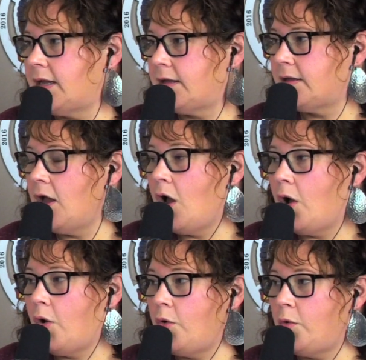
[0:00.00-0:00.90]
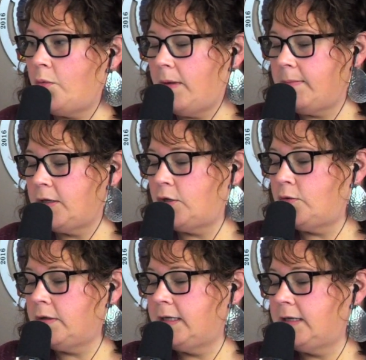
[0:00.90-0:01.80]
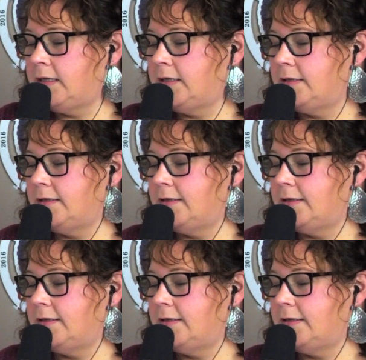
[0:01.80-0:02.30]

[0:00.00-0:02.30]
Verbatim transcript: that. Yeah. I don't know if it'll Ooh, be a maybe noodly.